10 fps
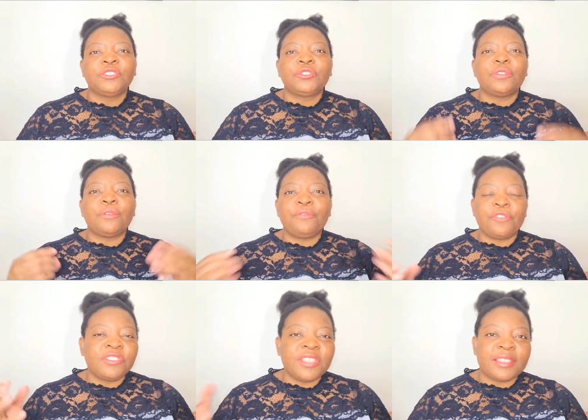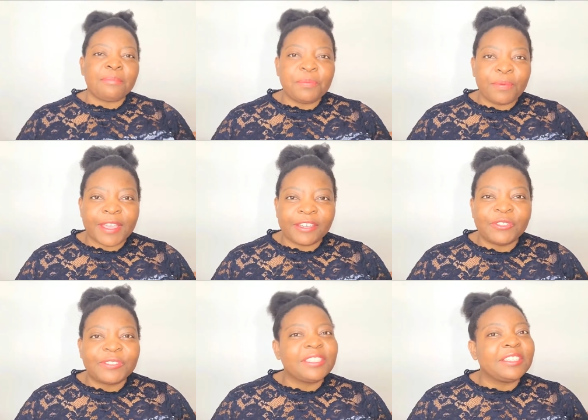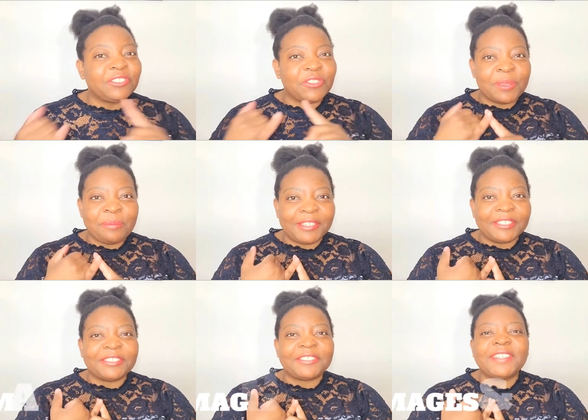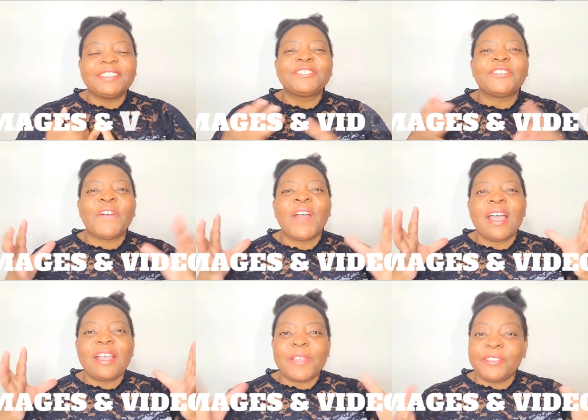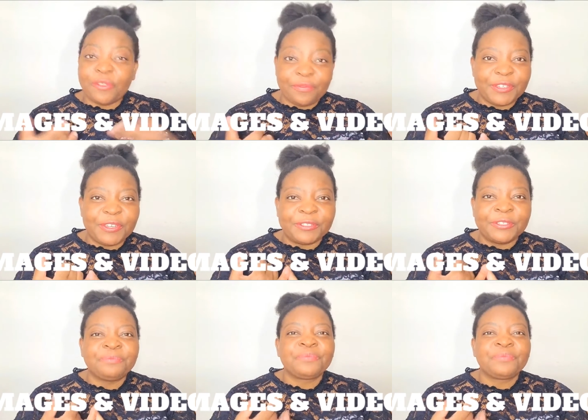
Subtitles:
So the first thing that people get to see is your images, right? So and your videos.